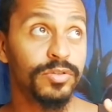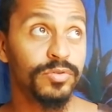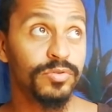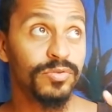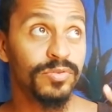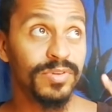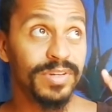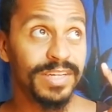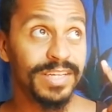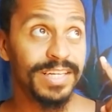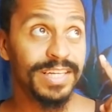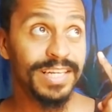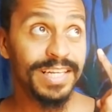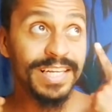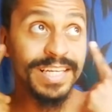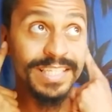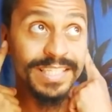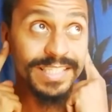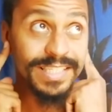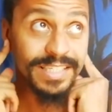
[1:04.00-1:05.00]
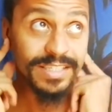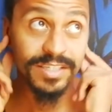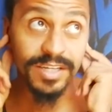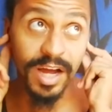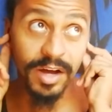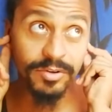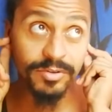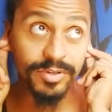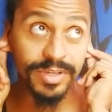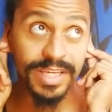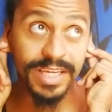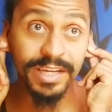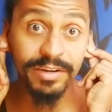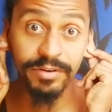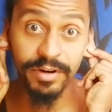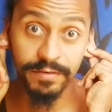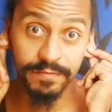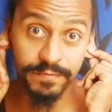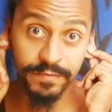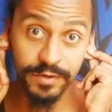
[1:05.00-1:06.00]
to listen to how to hear
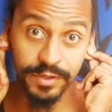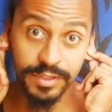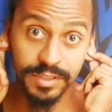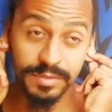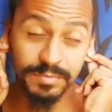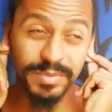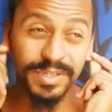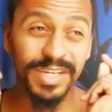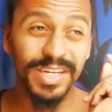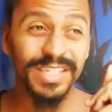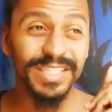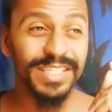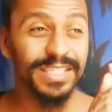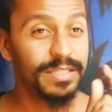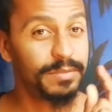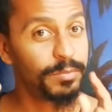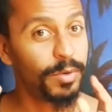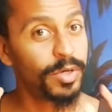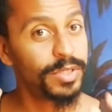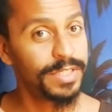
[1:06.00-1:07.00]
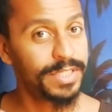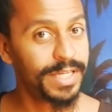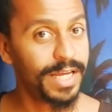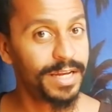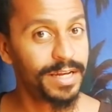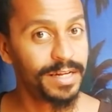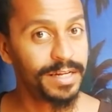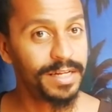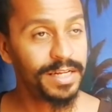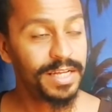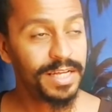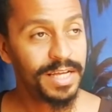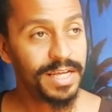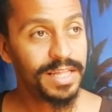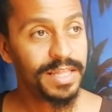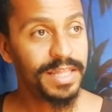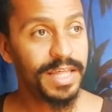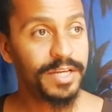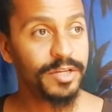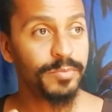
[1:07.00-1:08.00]
it first because it's more subtle
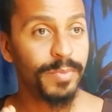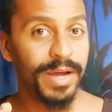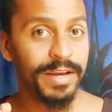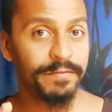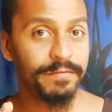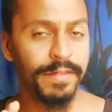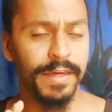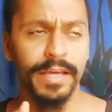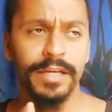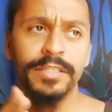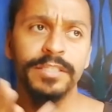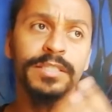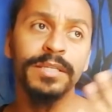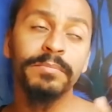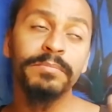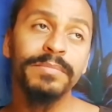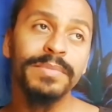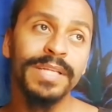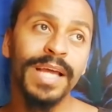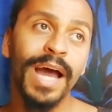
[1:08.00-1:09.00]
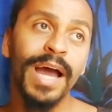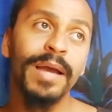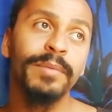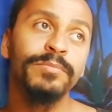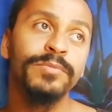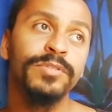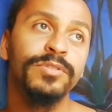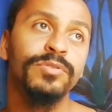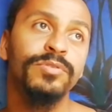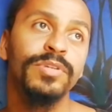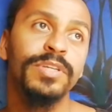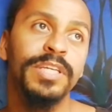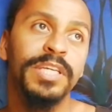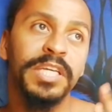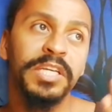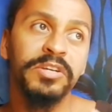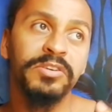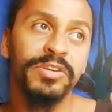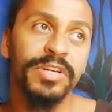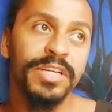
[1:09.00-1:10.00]
than you might think. Sometimes you
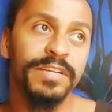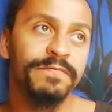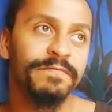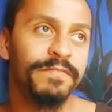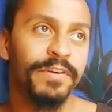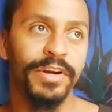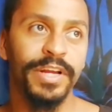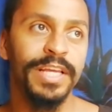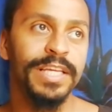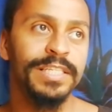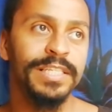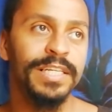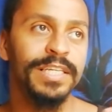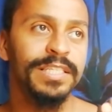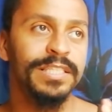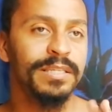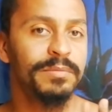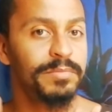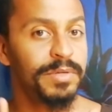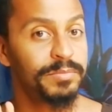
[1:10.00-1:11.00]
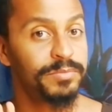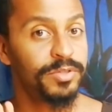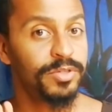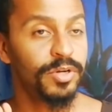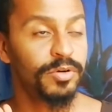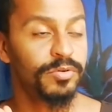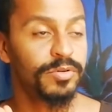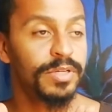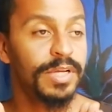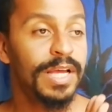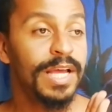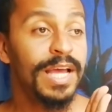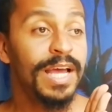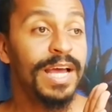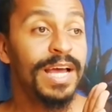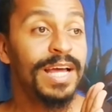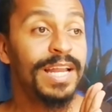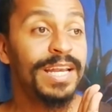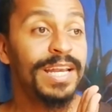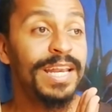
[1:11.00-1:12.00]
hear it very easily, sometimes you don't.
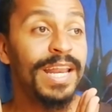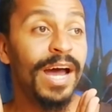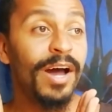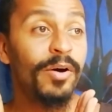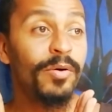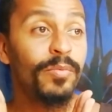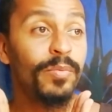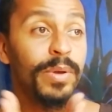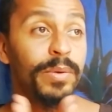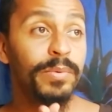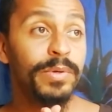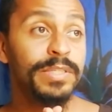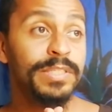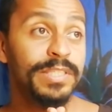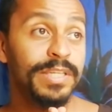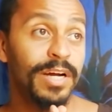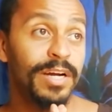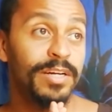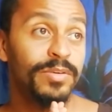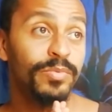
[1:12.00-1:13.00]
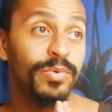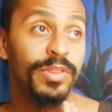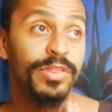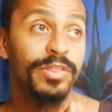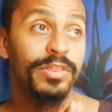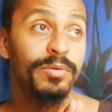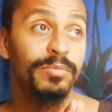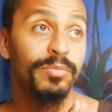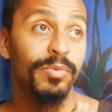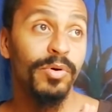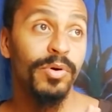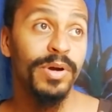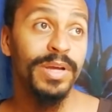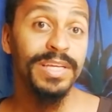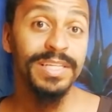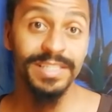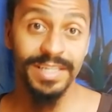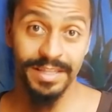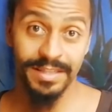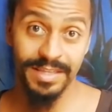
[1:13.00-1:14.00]
Now we will start with the more
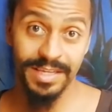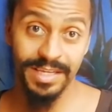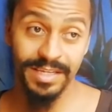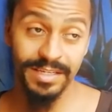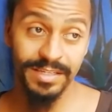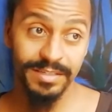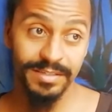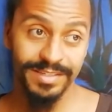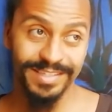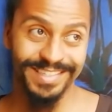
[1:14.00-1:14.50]
easy thing,